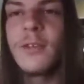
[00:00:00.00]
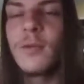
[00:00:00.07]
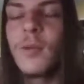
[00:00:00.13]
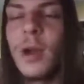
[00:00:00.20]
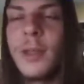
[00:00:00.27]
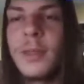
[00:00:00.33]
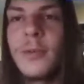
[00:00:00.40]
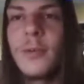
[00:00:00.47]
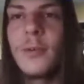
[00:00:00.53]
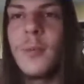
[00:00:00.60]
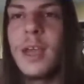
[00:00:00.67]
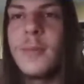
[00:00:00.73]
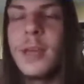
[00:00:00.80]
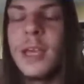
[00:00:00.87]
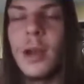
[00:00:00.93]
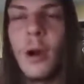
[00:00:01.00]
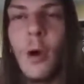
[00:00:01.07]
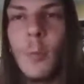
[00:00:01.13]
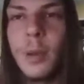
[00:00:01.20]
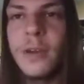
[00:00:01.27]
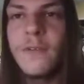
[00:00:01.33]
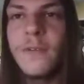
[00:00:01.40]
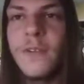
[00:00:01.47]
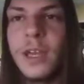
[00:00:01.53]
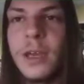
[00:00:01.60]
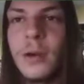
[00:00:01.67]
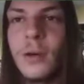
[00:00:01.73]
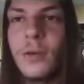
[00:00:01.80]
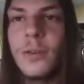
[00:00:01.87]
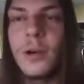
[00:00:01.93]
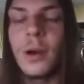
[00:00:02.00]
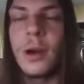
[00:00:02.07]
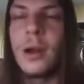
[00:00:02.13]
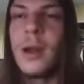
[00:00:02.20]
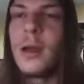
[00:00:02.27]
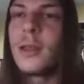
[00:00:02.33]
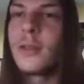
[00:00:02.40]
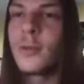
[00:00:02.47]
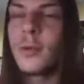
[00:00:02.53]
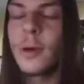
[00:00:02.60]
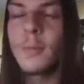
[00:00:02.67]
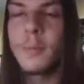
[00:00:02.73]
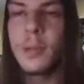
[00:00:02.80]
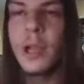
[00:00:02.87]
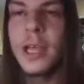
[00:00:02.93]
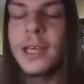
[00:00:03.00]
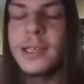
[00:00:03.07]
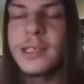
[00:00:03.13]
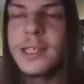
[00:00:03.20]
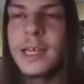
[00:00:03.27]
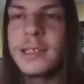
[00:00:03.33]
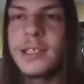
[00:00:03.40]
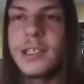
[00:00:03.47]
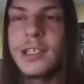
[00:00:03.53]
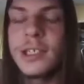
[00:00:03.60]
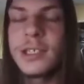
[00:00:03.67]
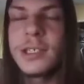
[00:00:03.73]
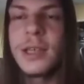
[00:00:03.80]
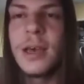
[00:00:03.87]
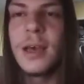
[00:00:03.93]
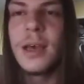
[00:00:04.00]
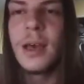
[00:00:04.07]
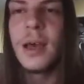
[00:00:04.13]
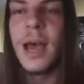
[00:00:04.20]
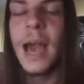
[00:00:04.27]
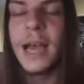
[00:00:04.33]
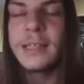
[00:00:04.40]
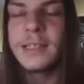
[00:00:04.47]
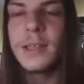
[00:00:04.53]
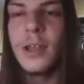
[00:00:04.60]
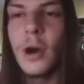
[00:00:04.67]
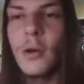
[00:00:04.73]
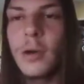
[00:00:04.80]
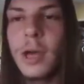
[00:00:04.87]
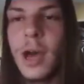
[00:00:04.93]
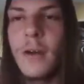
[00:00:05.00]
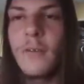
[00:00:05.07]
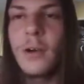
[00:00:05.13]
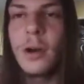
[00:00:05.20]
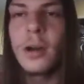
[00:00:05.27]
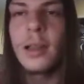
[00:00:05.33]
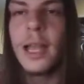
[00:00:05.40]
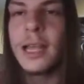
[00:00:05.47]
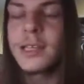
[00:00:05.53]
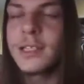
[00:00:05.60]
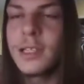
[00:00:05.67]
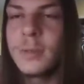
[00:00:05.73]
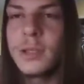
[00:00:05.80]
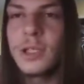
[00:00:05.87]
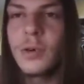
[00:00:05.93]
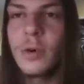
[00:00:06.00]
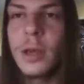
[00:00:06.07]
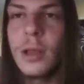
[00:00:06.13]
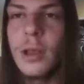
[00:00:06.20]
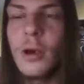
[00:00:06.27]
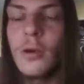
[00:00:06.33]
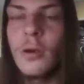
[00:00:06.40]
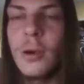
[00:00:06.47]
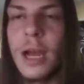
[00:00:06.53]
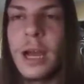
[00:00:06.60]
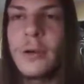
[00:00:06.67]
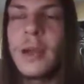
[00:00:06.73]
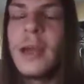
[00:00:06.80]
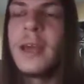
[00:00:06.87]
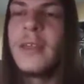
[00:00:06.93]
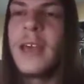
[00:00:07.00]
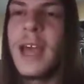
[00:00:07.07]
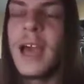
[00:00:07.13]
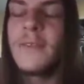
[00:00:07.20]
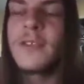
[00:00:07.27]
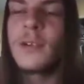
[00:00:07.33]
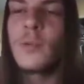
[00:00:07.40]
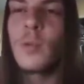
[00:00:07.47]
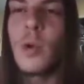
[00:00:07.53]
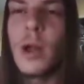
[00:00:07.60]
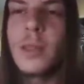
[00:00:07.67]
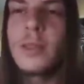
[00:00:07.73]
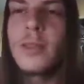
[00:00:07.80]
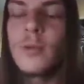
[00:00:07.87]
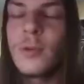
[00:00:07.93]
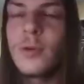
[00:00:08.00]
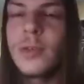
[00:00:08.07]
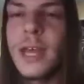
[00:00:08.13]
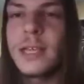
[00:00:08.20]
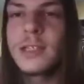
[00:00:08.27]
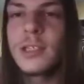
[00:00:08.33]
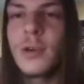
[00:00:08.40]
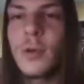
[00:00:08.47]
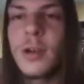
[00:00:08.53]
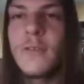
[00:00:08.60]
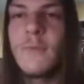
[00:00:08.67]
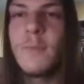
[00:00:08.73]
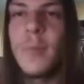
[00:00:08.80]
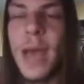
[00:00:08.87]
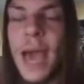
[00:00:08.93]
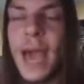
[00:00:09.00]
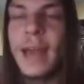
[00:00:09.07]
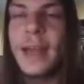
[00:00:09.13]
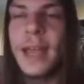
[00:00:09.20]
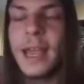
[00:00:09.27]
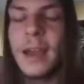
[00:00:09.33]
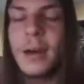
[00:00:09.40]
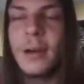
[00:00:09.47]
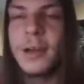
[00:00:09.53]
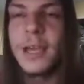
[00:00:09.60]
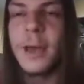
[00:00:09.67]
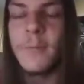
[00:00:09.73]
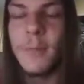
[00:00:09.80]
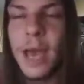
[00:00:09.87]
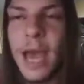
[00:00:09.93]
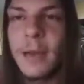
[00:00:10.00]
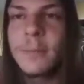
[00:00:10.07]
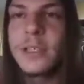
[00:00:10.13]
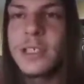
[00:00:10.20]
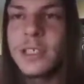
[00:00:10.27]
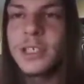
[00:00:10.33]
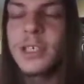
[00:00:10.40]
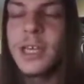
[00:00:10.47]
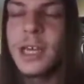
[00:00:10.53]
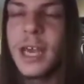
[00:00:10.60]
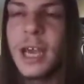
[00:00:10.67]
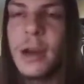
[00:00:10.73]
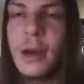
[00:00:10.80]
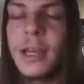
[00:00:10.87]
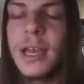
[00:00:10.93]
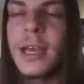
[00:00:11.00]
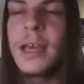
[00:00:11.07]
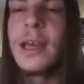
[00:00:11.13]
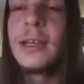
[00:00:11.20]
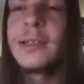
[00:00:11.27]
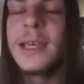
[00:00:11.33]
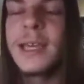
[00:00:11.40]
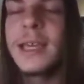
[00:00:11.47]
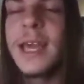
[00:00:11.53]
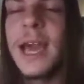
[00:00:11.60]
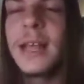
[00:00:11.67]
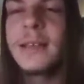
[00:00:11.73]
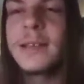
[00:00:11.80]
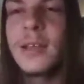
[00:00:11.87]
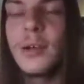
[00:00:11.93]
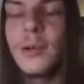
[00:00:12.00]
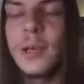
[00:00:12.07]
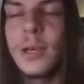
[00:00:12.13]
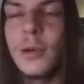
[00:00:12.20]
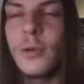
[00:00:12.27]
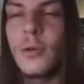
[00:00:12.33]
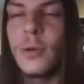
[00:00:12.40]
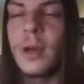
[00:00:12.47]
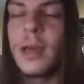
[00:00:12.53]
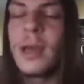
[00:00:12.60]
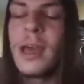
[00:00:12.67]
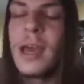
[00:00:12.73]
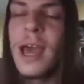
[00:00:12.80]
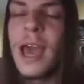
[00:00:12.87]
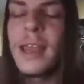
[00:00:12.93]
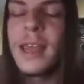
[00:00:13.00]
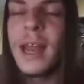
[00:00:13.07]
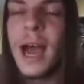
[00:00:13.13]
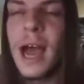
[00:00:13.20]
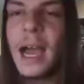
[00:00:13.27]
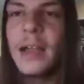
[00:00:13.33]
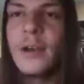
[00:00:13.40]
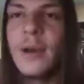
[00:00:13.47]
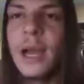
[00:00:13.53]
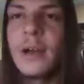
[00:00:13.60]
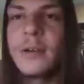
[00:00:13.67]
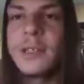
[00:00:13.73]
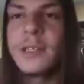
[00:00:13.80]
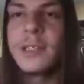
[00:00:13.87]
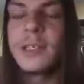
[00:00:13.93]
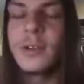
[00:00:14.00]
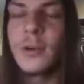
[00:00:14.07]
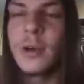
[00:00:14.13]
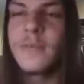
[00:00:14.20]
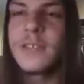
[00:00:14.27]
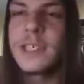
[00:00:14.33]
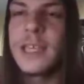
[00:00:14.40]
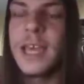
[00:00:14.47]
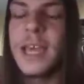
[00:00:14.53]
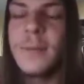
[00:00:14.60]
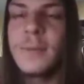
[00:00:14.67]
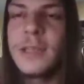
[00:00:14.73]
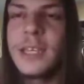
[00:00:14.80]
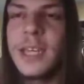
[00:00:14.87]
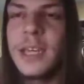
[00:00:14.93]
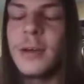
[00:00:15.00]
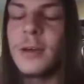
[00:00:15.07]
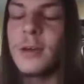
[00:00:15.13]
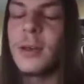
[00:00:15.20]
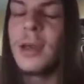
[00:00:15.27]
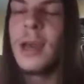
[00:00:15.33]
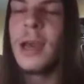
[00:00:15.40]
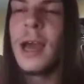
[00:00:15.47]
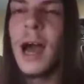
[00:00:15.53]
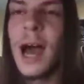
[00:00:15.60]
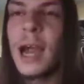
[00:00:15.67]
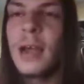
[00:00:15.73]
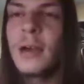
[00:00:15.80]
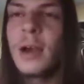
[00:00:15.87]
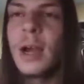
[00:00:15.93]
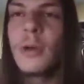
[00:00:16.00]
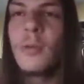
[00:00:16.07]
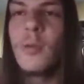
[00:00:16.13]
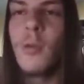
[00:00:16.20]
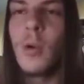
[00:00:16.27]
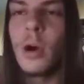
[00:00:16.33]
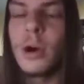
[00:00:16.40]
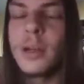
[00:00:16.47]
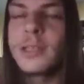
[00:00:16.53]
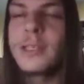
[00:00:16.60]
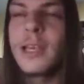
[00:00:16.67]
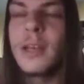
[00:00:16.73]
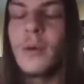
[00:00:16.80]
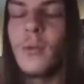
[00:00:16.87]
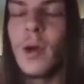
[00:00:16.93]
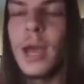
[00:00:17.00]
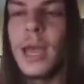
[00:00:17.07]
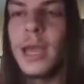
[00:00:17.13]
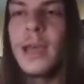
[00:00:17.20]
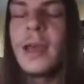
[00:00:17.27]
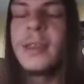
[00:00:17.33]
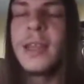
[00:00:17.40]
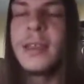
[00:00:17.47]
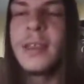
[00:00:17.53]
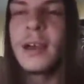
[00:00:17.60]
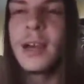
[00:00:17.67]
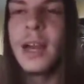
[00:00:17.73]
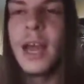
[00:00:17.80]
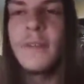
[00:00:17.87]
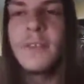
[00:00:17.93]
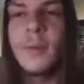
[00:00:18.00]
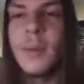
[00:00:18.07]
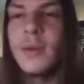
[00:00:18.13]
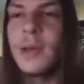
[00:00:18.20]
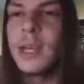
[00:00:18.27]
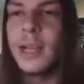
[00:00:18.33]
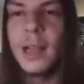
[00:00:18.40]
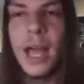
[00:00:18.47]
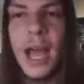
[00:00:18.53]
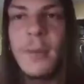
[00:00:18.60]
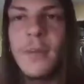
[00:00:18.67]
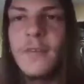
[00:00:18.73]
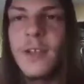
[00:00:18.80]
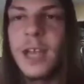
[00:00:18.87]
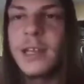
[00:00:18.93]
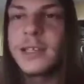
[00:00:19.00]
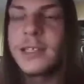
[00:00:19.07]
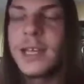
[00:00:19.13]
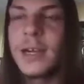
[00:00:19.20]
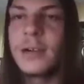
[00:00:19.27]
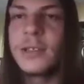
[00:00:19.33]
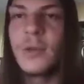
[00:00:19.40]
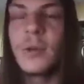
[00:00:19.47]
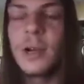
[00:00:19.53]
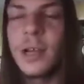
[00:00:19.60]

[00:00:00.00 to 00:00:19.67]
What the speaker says: to run through maybe an open field or through a place that's just has no cover, like some sort of low ground. They have to run through that sort of bad area, bad positioning area to get to you. And then high ground is the sort of same deal. High ground works in a way that they're going to have to maybe climb a flight of stairs or